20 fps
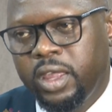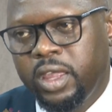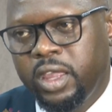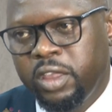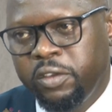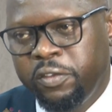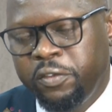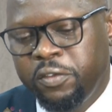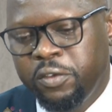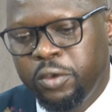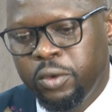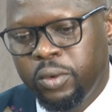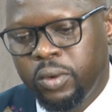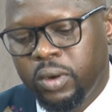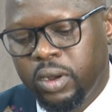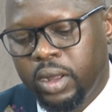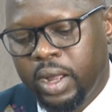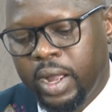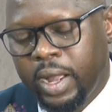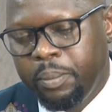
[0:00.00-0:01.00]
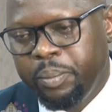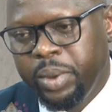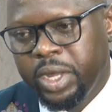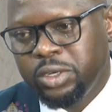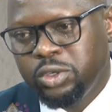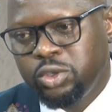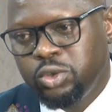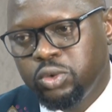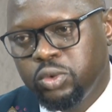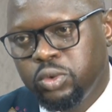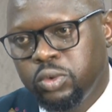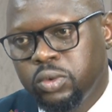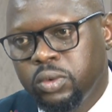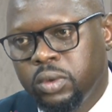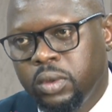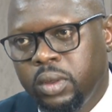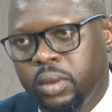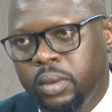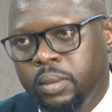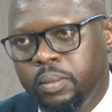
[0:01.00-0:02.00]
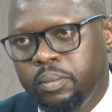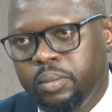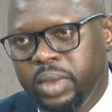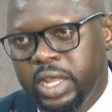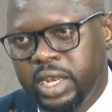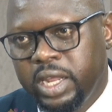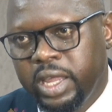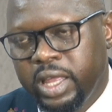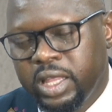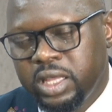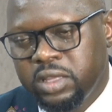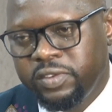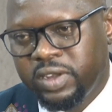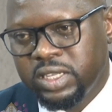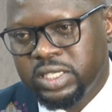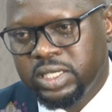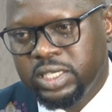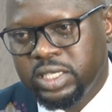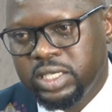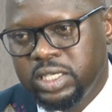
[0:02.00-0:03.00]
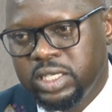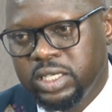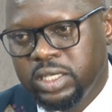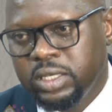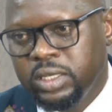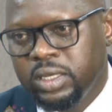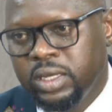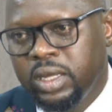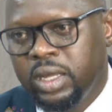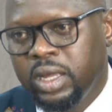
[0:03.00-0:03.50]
if you happen to be in a health facility